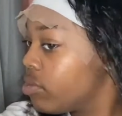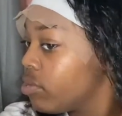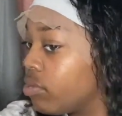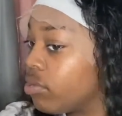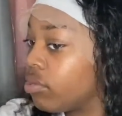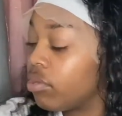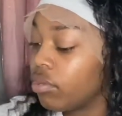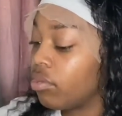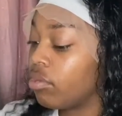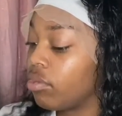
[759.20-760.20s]
Just using
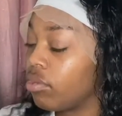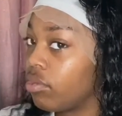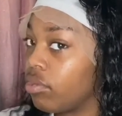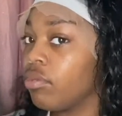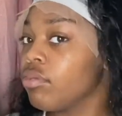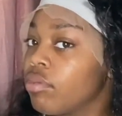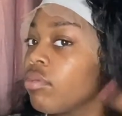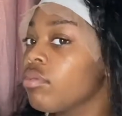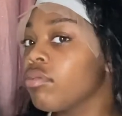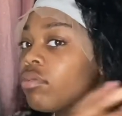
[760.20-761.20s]
some water.
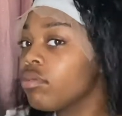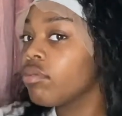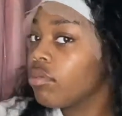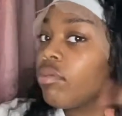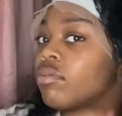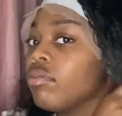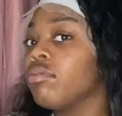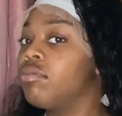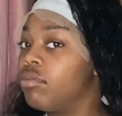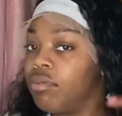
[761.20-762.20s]
You're gonna
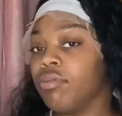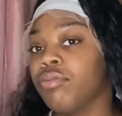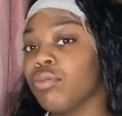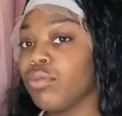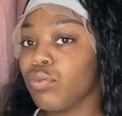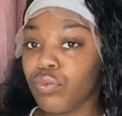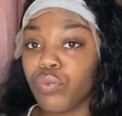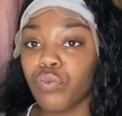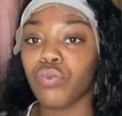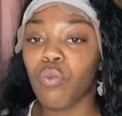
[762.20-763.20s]
see me go in with
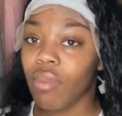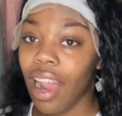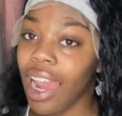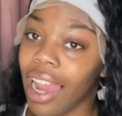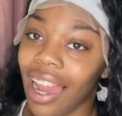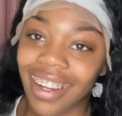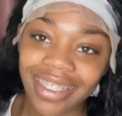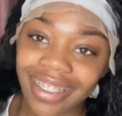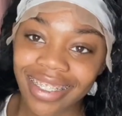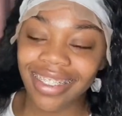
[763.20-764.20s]
some mousse
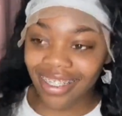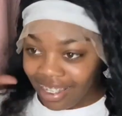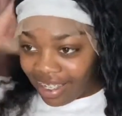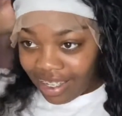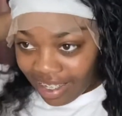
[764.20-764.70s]
and